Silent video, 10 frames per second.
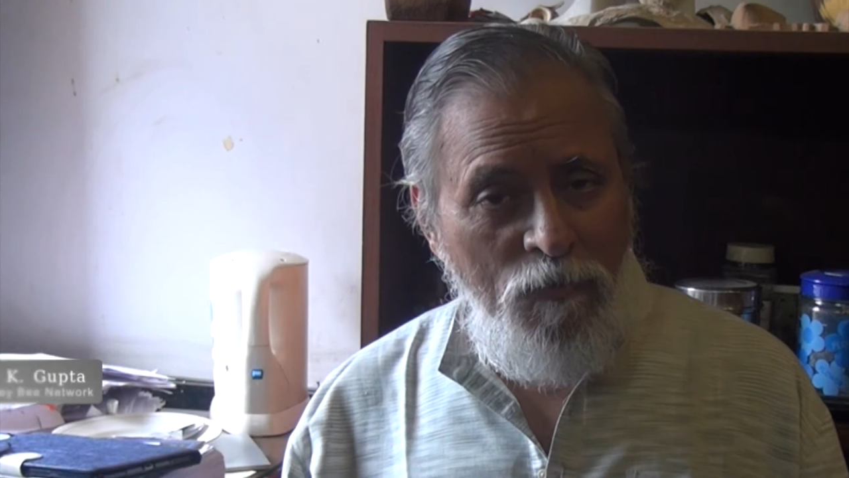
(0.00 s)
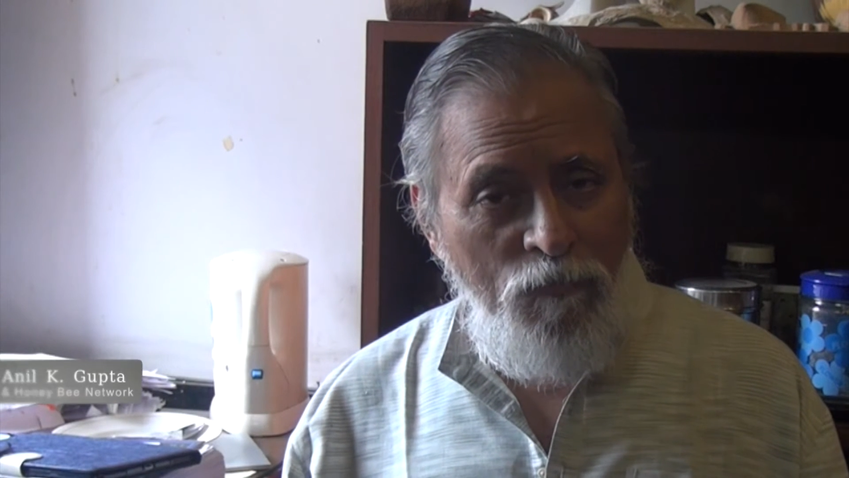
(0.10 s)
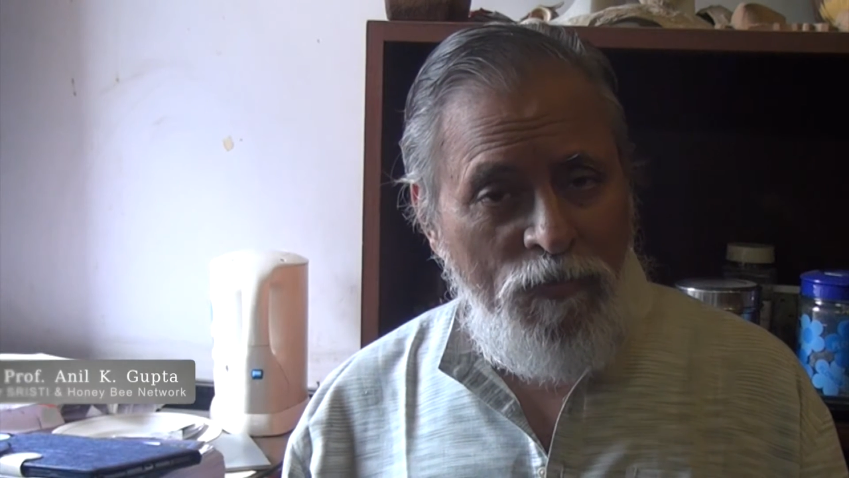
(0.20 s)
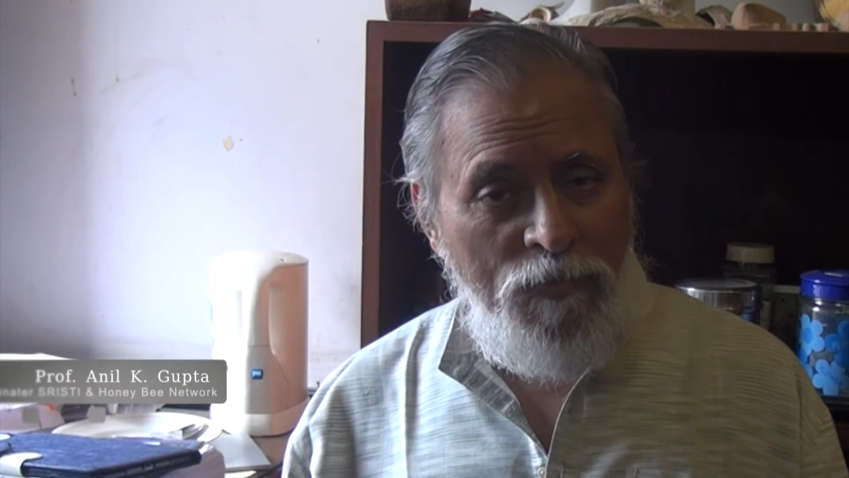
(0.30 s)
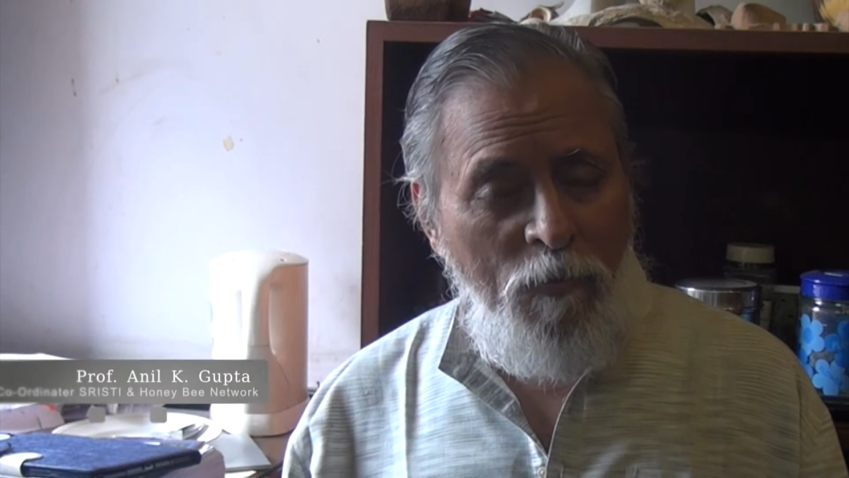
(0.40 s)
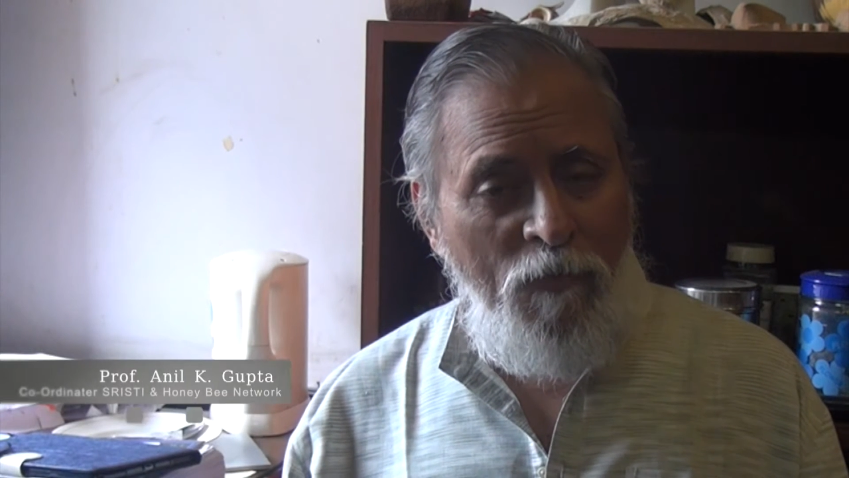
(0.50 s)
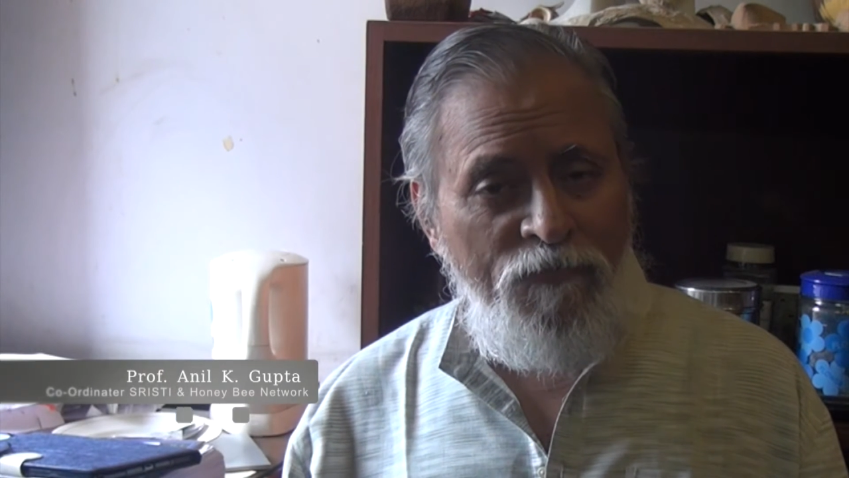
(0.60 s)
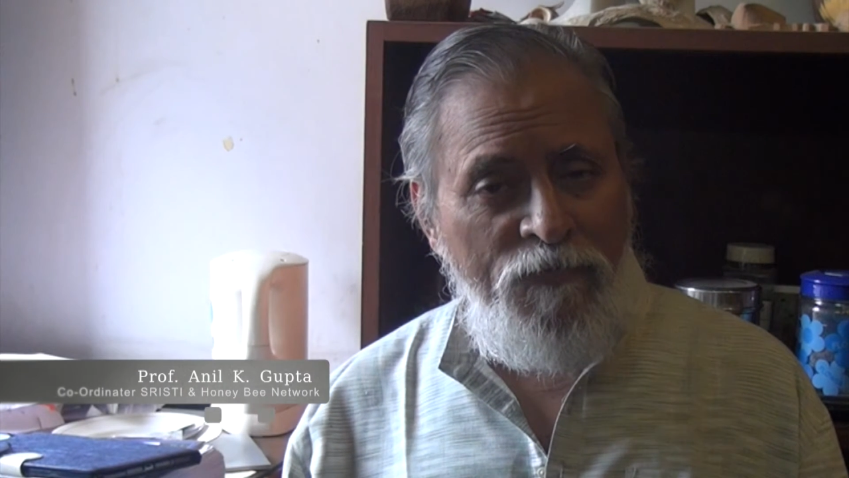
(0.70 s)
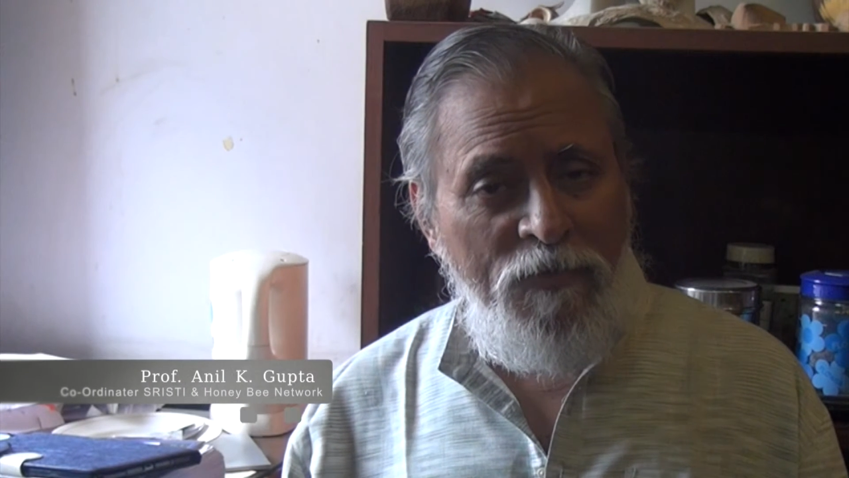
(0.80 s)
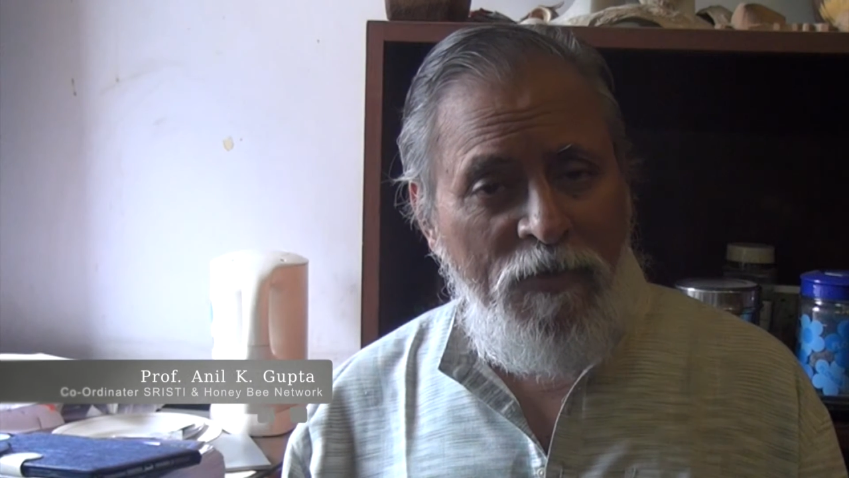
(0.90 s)
with some
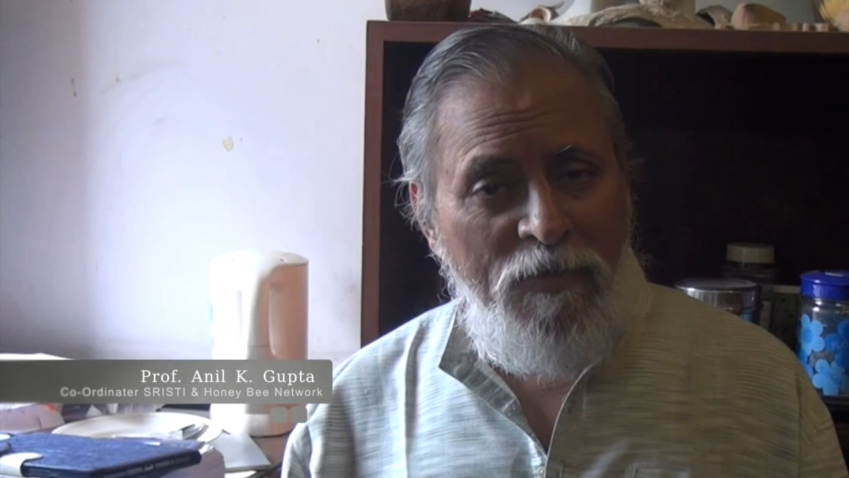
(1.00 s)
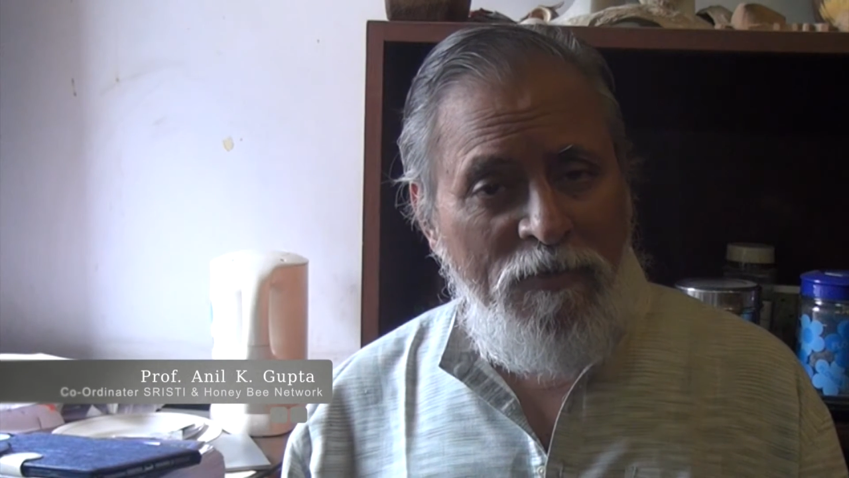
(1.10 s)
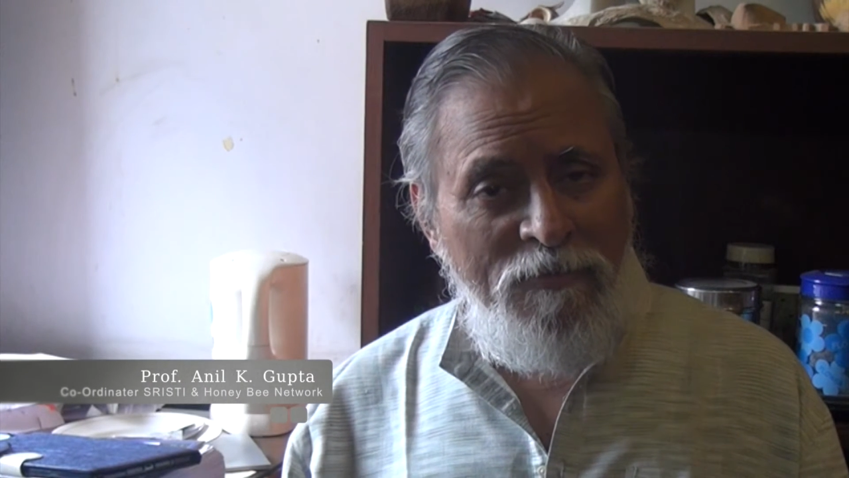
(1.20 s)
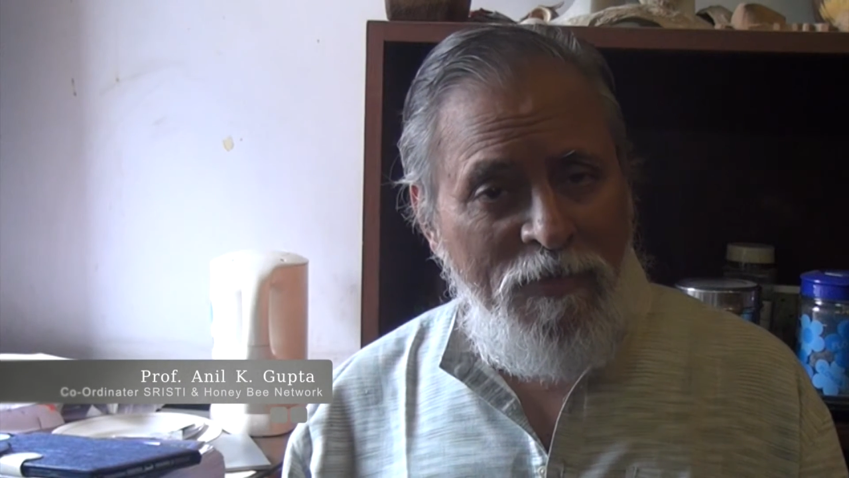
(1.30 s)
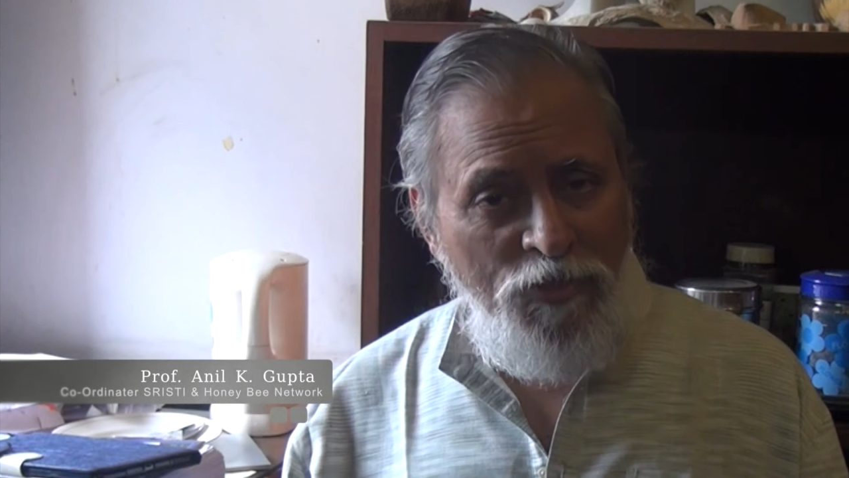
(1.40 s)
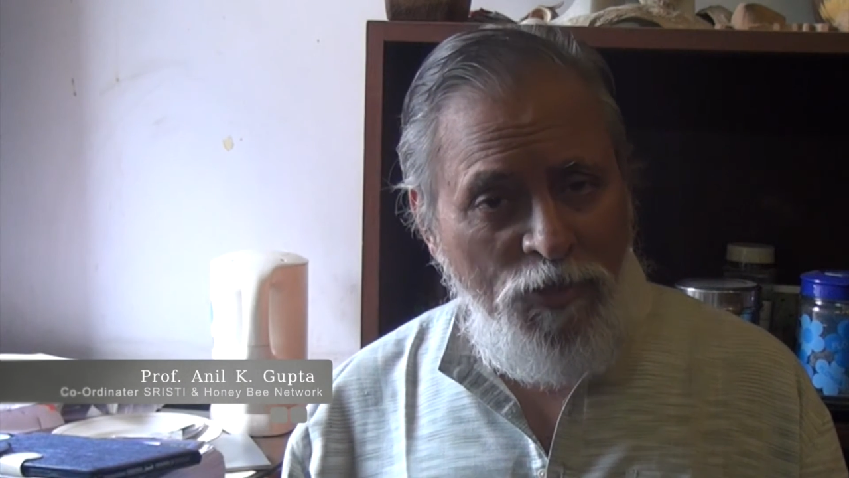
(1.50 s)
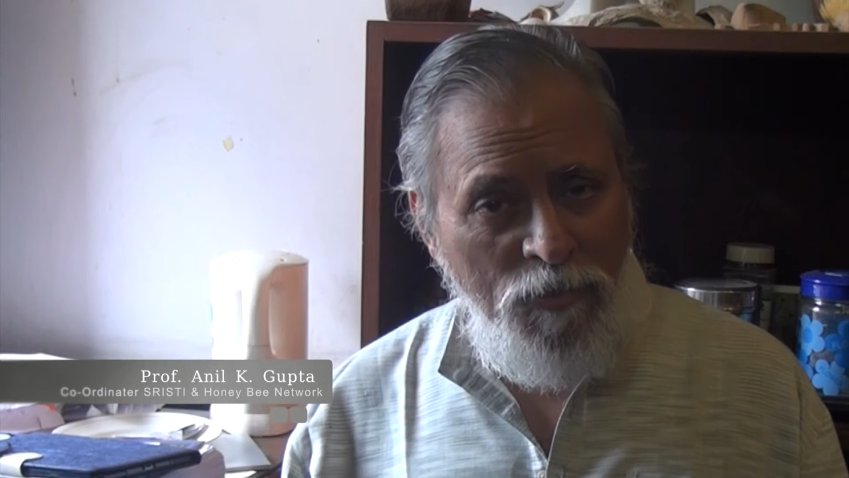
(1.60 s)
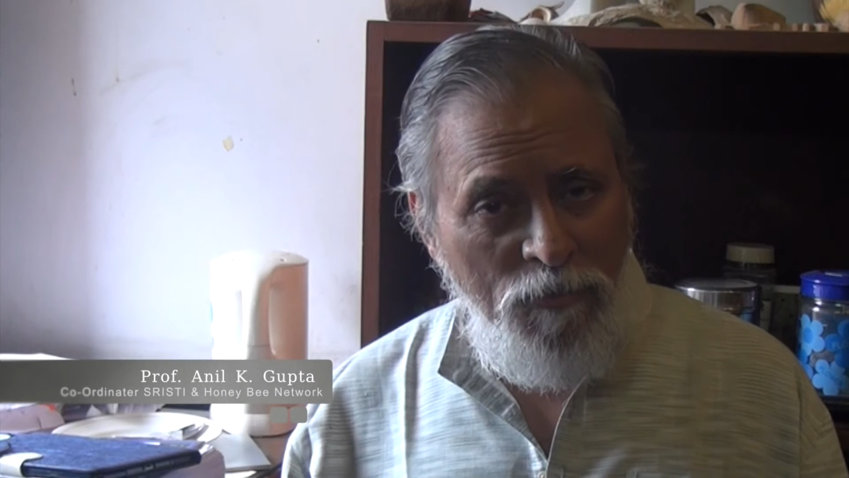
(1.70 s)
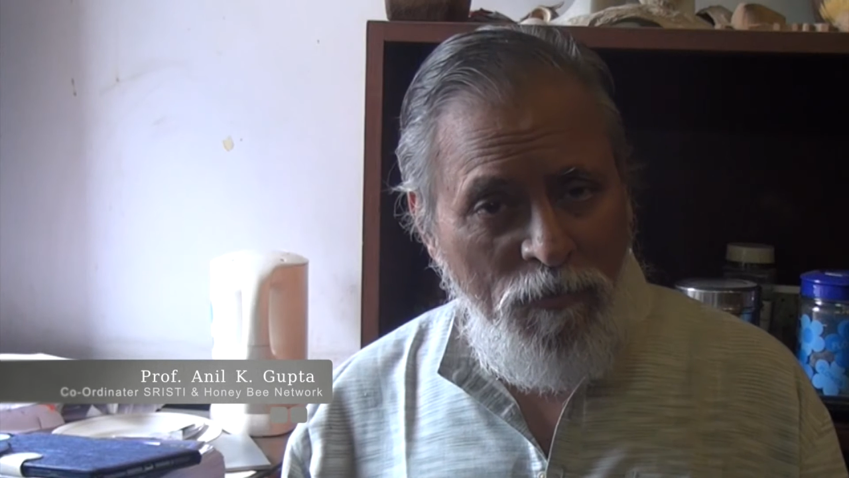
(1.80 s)
of such